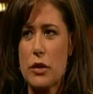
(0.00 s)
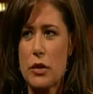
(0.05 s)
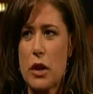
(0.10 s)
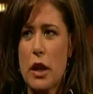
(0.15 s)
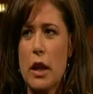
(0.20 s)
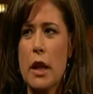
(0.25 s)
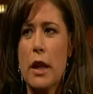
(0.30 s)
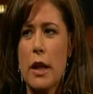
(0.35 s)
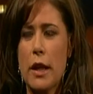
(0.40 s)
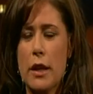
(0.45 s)
Yeah.
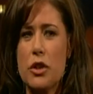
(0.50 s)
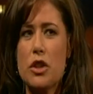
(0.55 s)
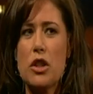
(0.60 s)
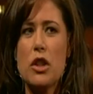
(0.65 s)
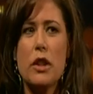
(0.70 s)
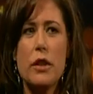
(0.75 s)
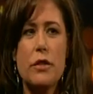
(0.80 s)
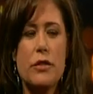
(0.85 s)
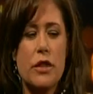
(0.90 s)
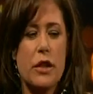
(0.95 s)
And
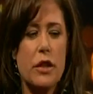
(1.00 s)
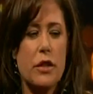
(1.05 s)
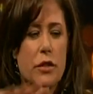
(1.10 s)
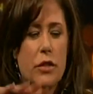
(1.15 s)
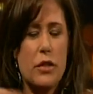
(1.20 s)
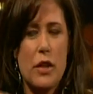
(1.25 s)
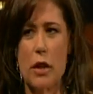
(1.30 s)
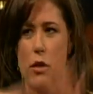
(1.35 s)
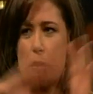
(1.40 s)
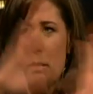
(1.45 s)
she lived
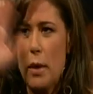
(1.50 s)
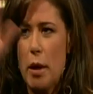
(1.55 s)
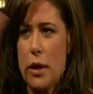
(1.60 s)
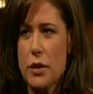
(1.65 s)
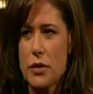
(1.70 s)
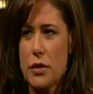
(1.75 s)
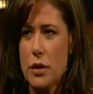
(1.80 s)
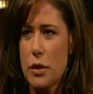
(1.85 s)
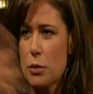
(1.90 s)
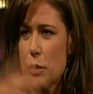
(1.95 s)
in South
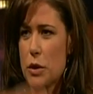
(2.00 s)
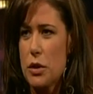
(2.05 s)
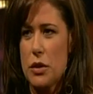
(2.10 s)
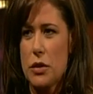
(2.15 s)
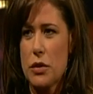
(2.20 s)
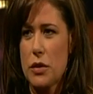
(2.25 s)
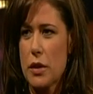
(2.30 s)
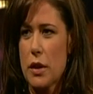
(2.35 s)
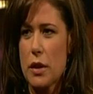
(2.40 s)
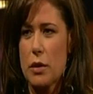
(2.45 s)
Boston, which
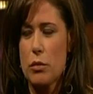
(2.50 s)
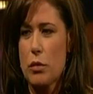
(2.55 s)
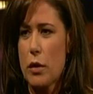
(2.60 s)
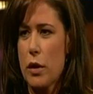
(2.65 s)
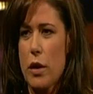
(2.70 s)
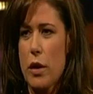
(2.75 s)
is like